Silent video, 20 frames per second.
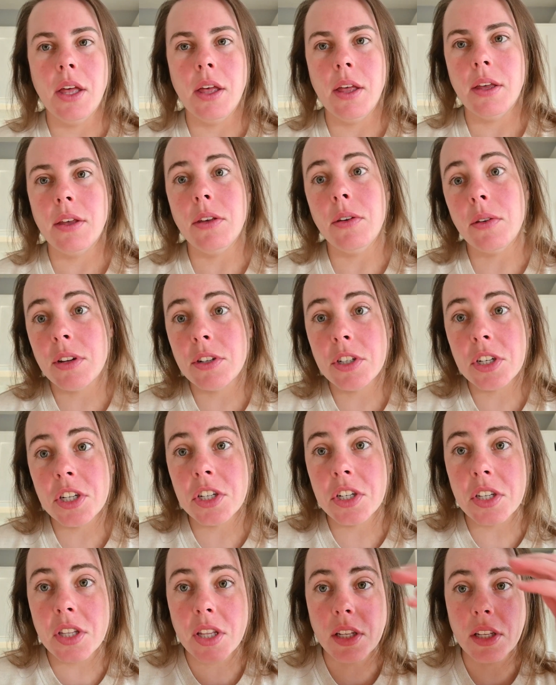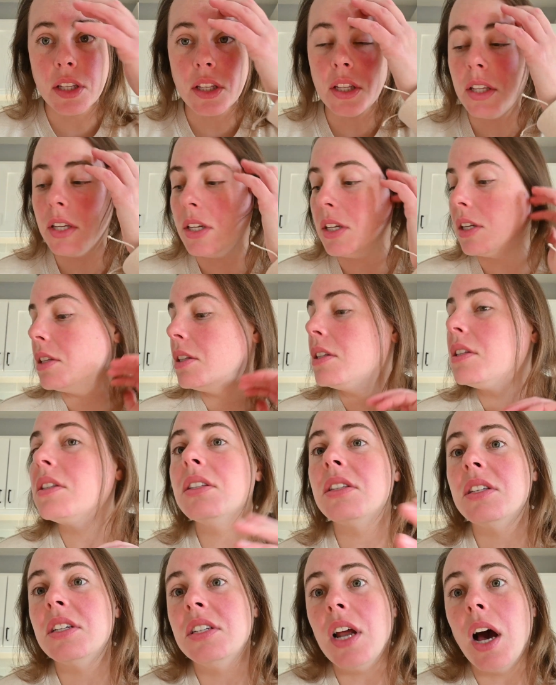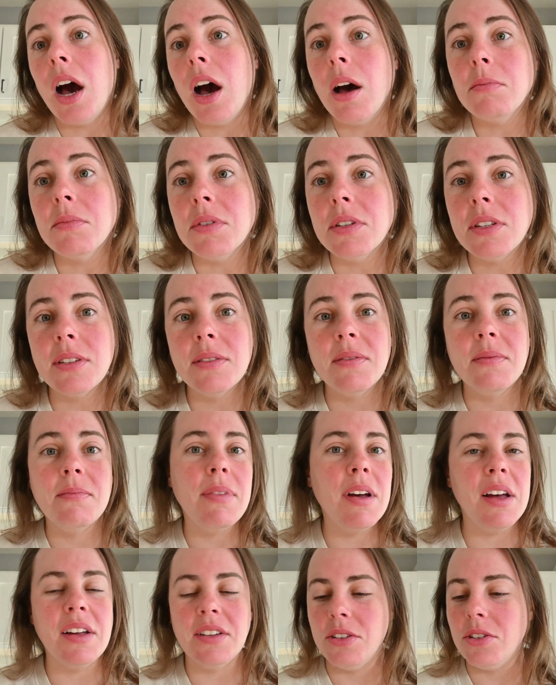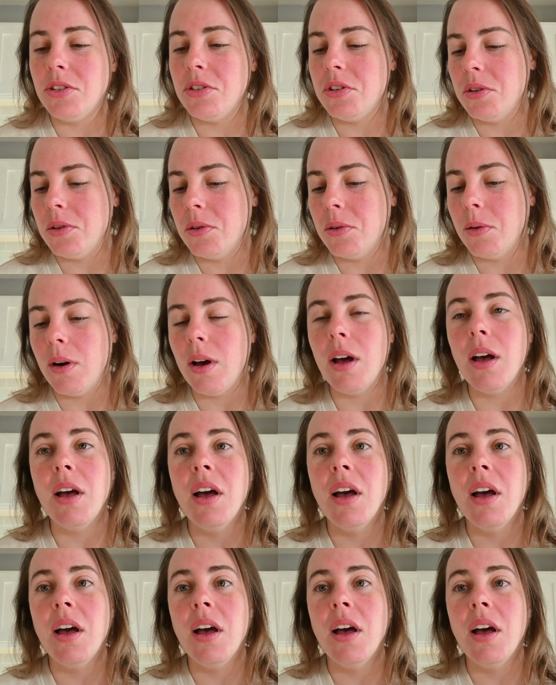you can change the knobs to